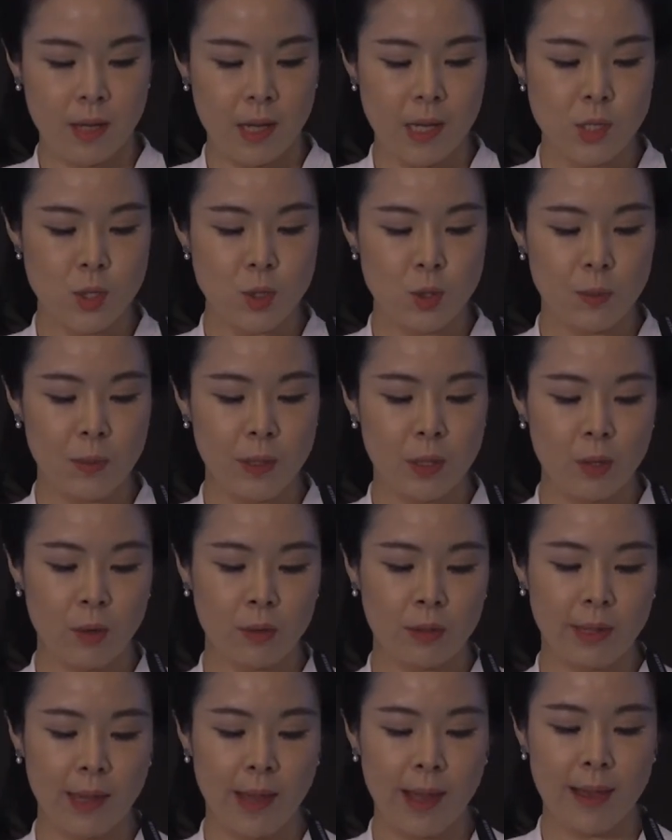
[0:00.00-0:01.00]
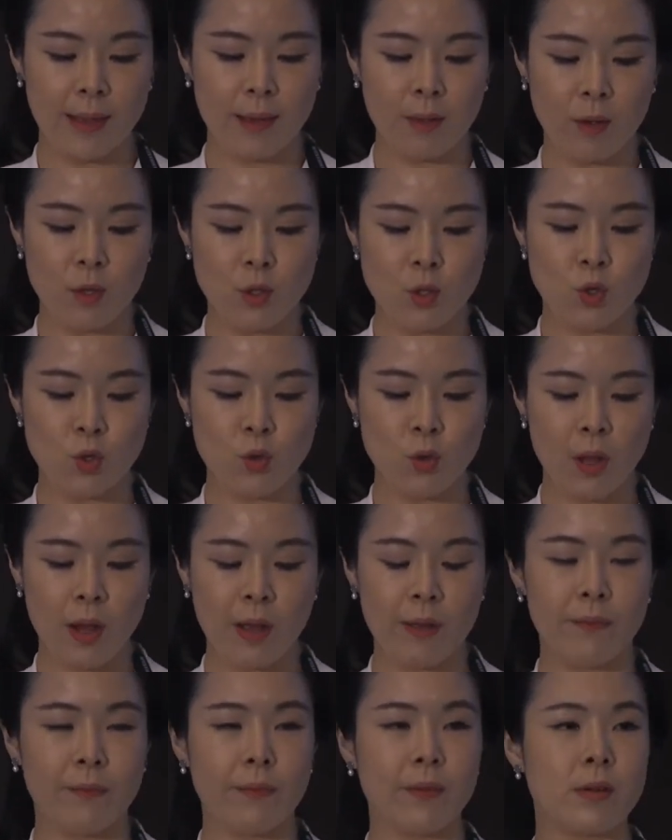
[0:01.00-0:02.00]
It should be noted that on
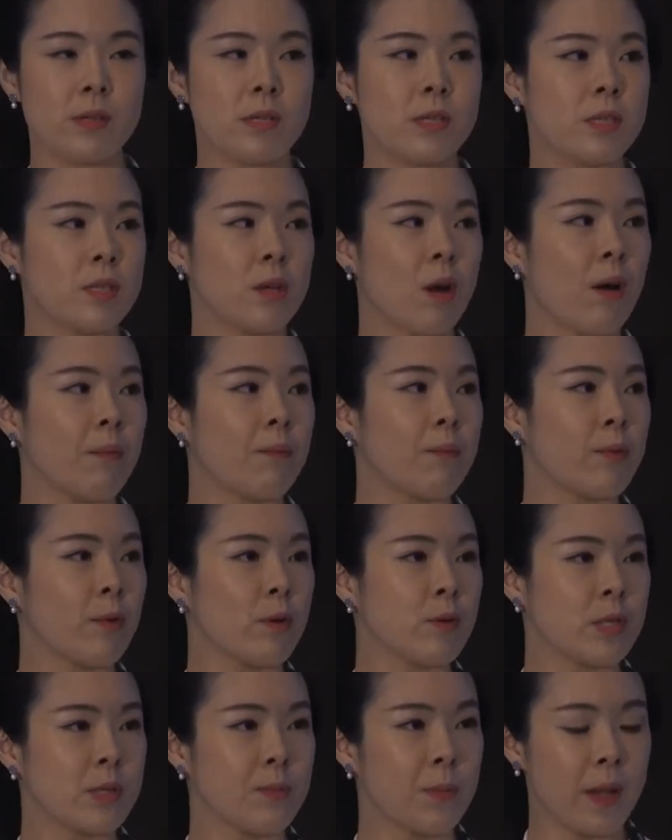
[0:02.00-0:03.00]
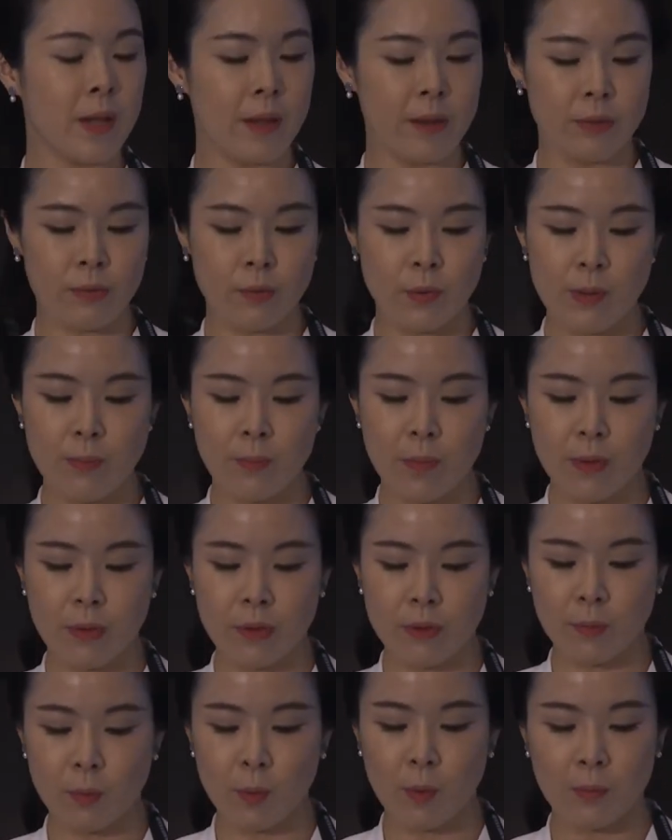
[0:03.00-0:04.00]
July 1st, approximately 3
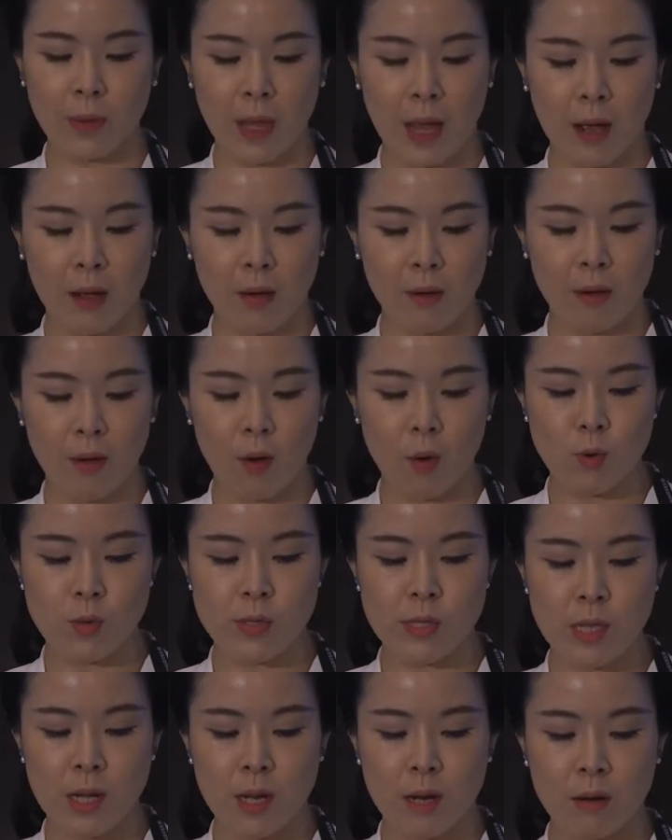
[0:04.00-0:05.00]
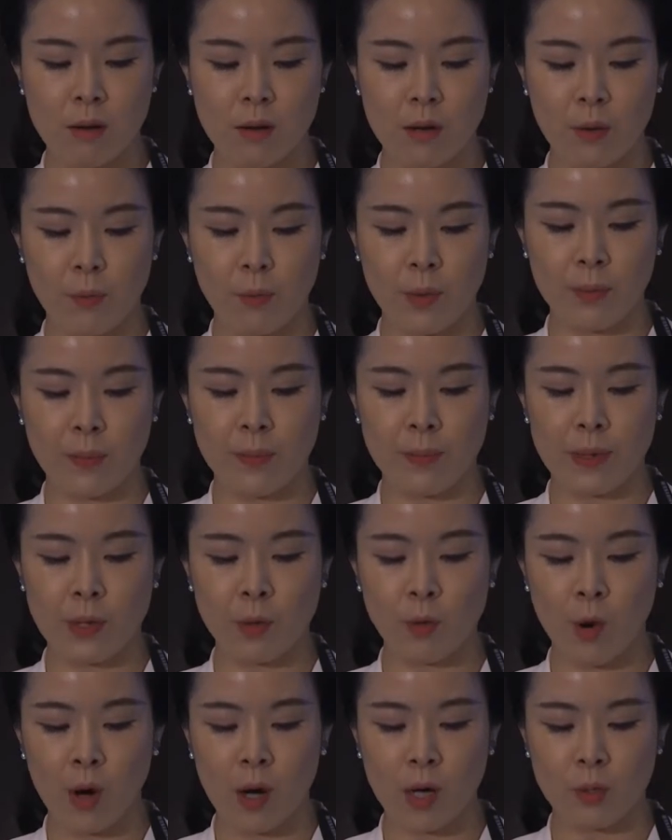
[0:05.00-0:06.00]
months from now, wholesalers will be
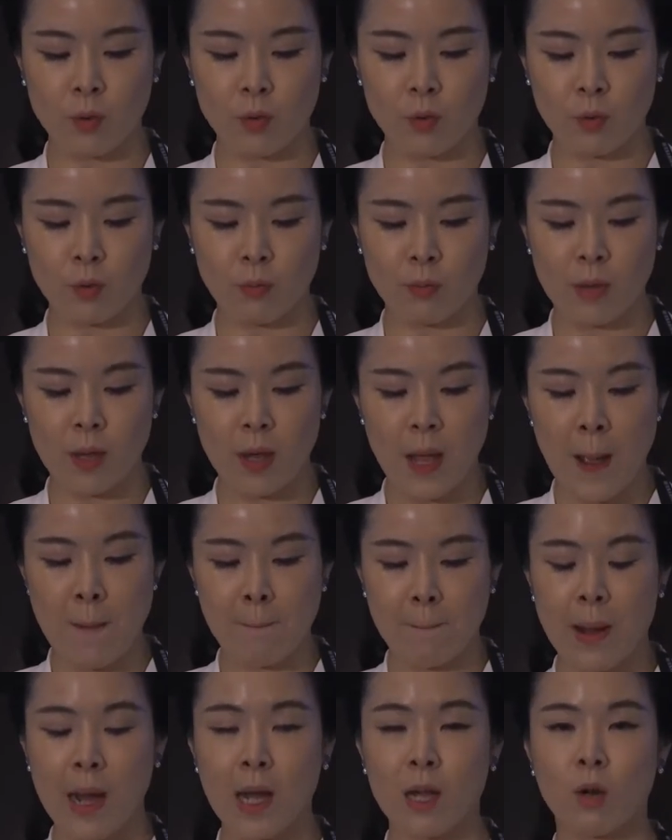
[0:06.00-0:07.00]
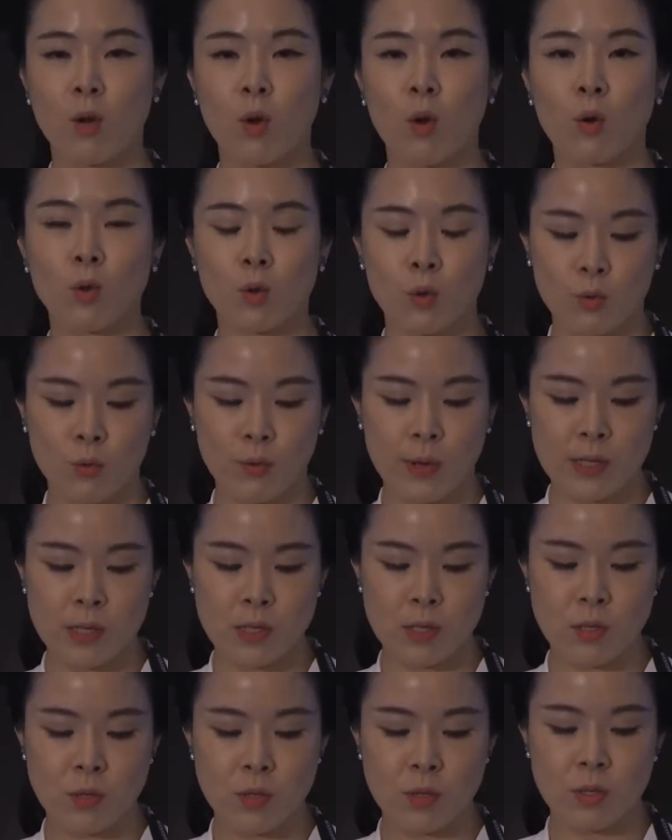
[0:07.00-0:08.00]
required to, by law, to
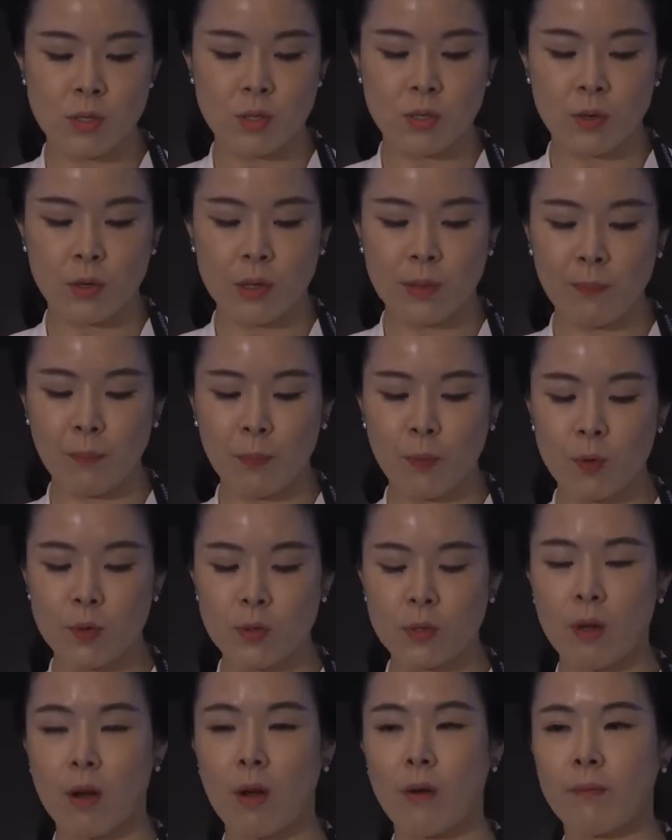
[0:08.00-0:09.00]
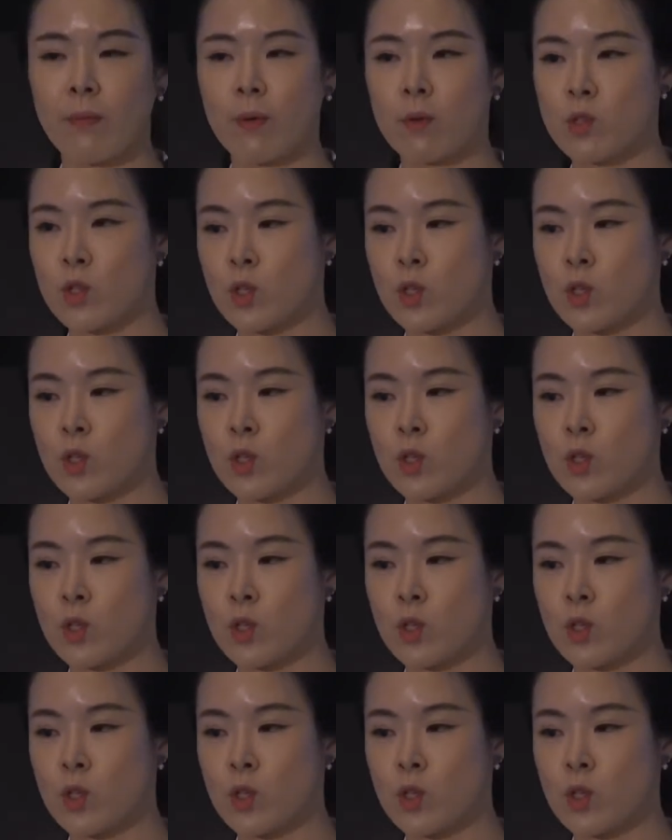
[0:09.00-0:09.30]
register the report upon